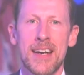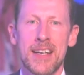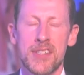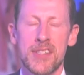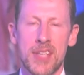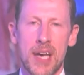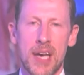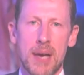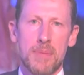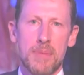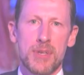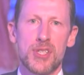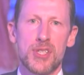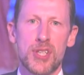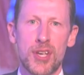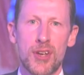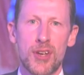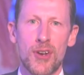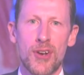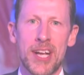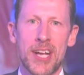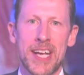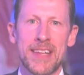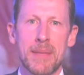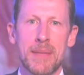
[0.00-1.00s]

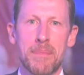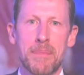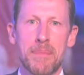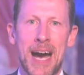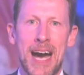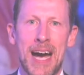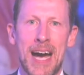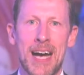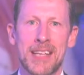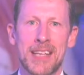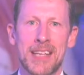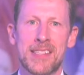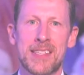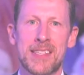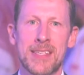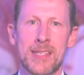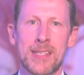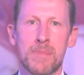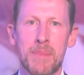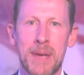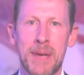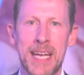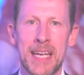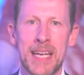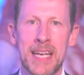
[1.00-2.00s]
cybersecurity in the past
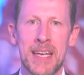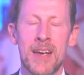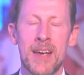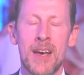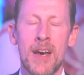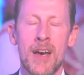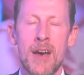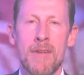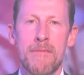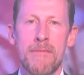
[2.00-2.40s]
has been